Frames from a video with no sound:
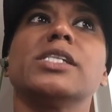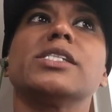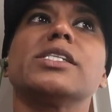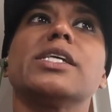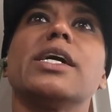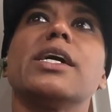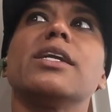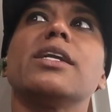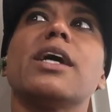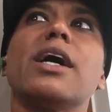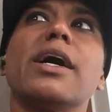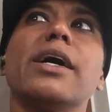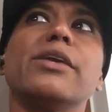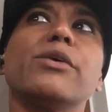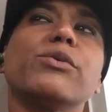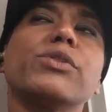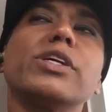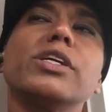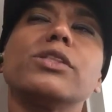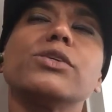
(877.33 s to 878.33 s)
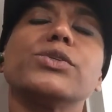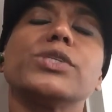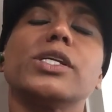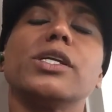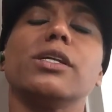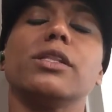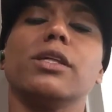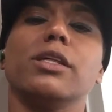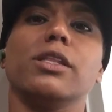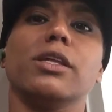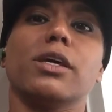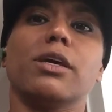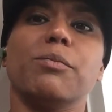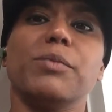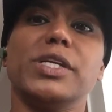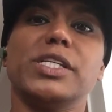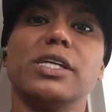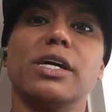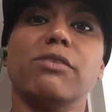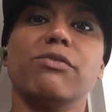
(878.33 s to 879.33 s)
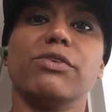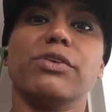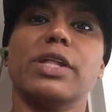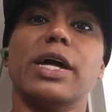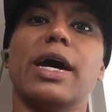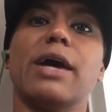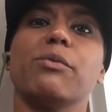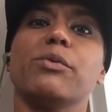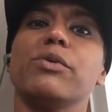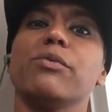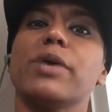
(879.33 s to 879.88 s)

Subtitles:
said, I don't think there's anything that can be done for that.